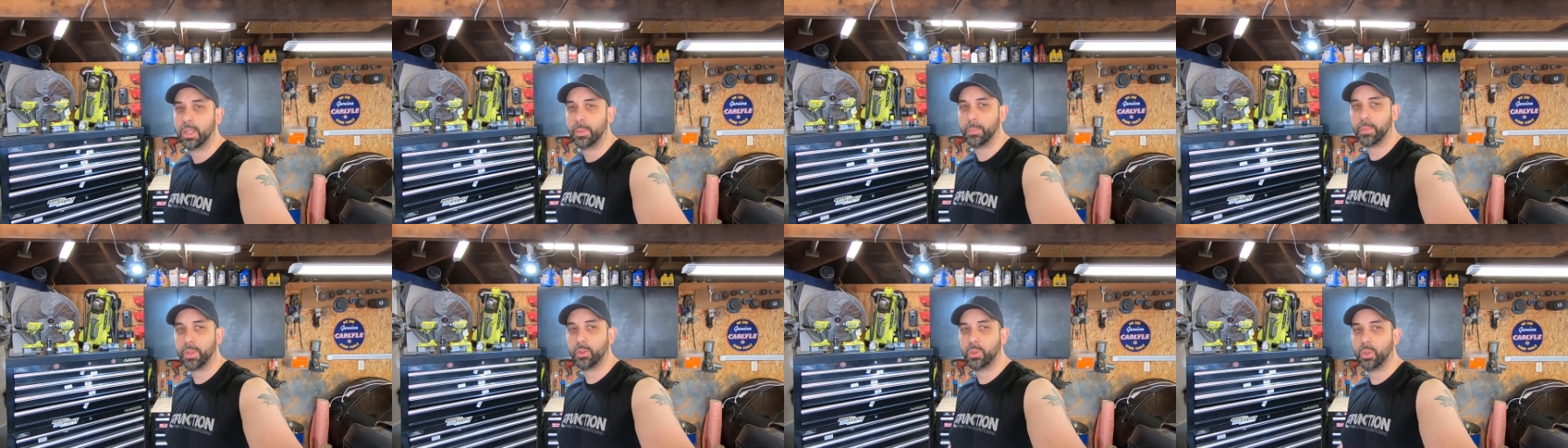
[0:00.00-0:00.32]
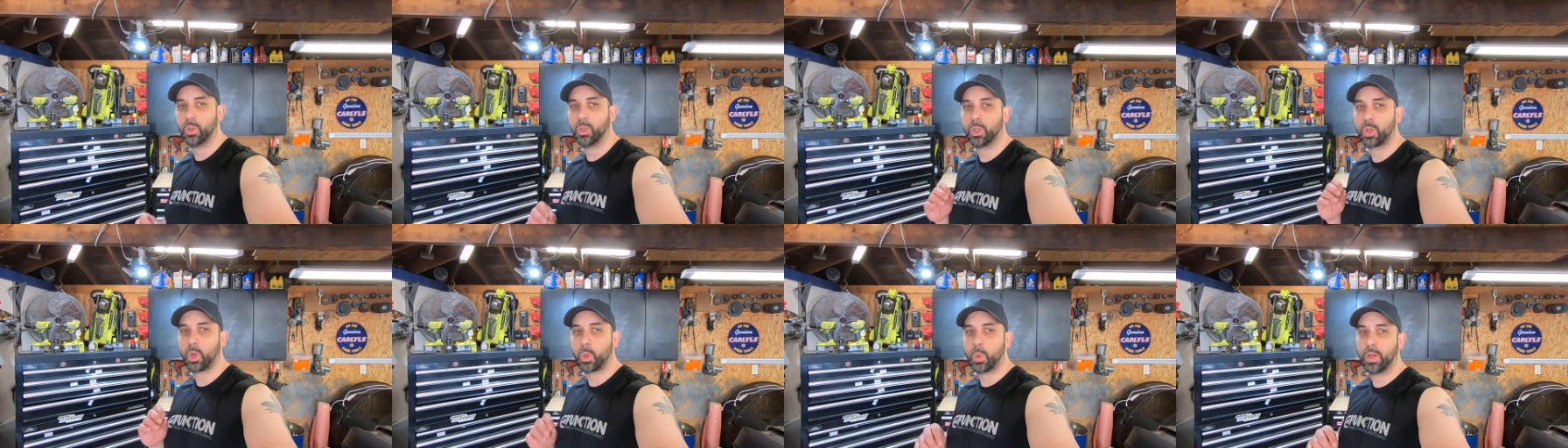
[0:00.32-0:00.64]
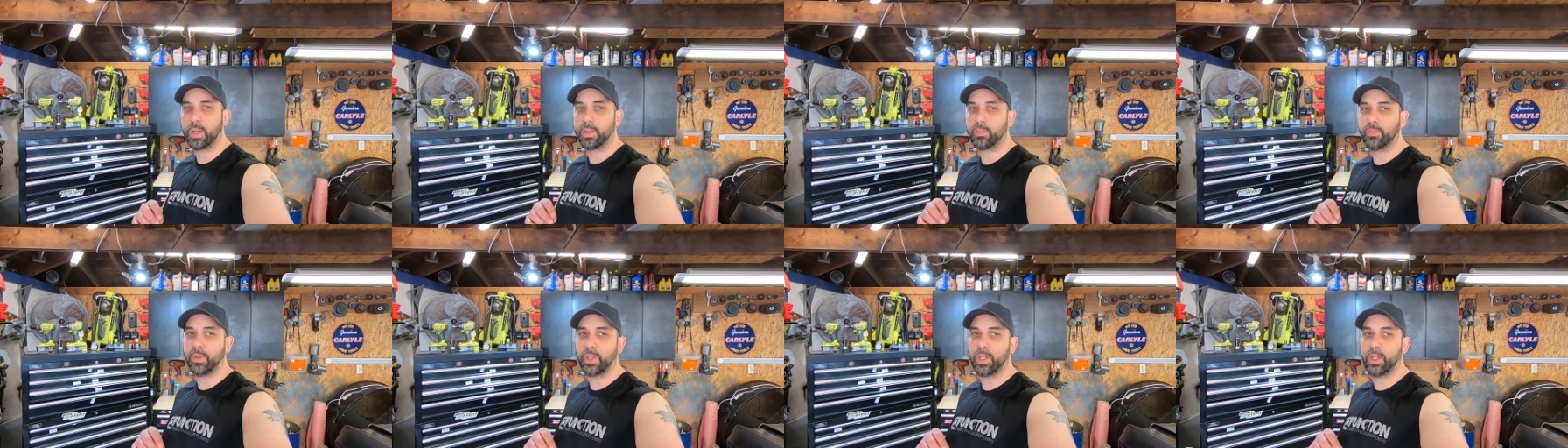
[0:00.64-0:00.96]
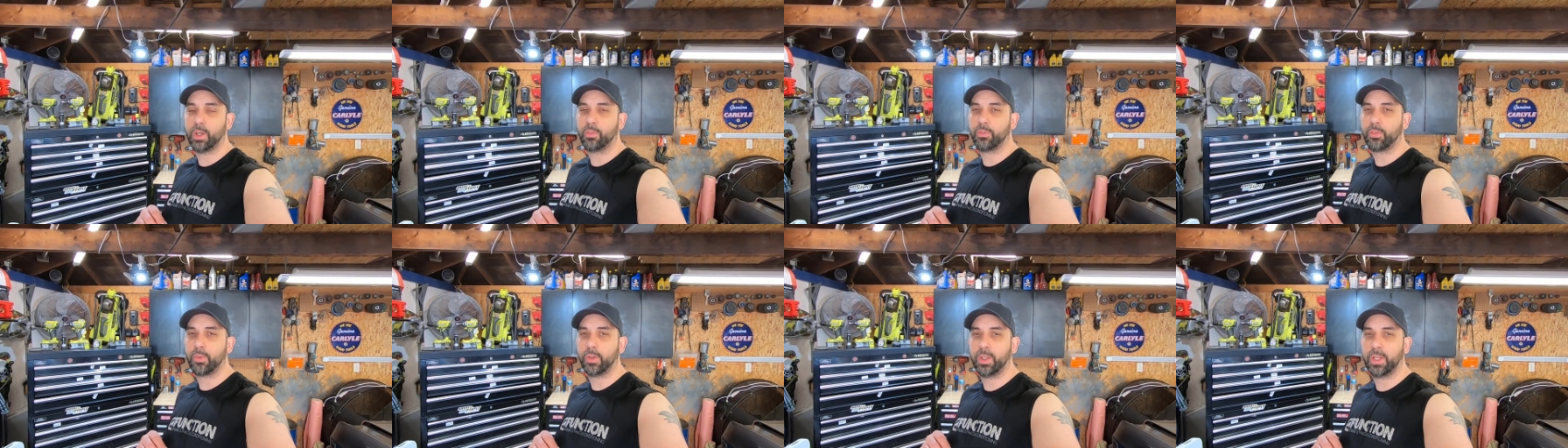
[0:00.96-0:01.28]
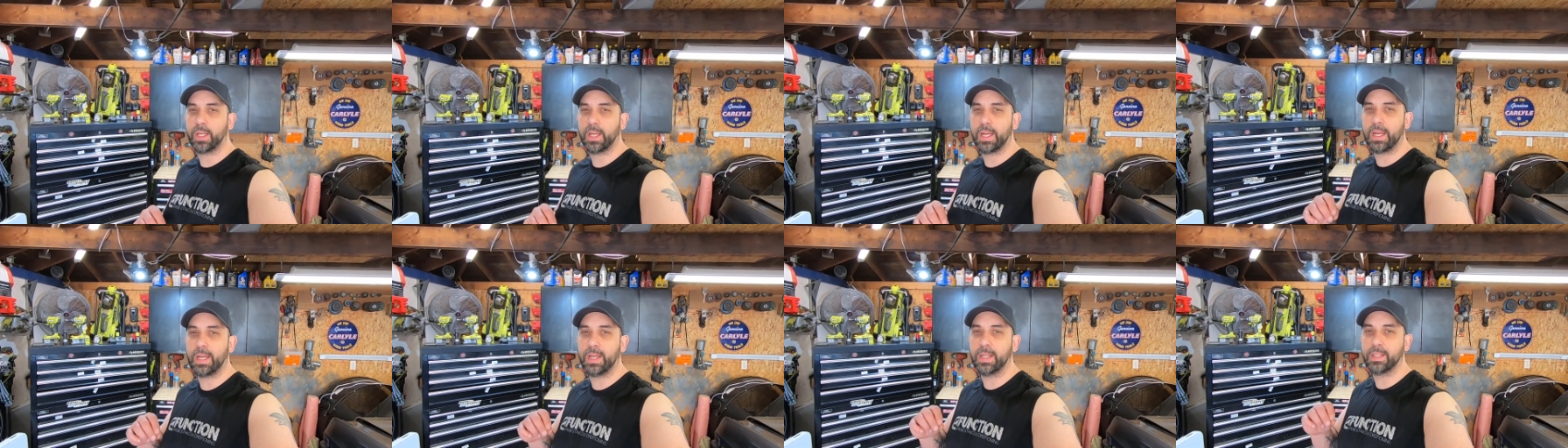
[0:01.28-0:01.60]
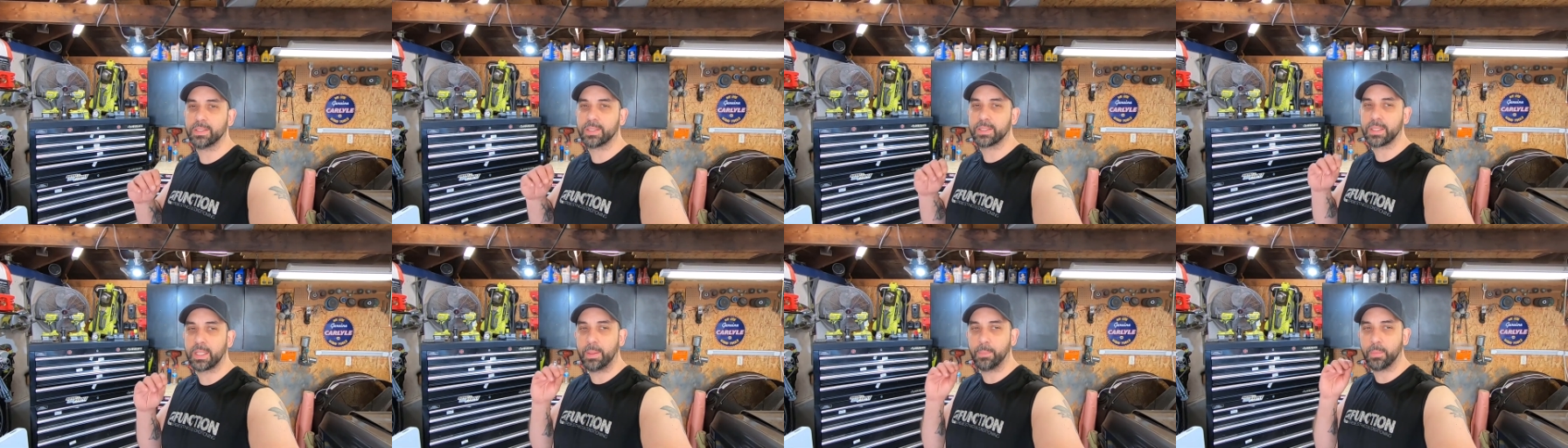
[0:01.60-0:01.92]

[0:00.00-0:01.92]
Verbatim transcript: I'm gonna do a quick video for you guys.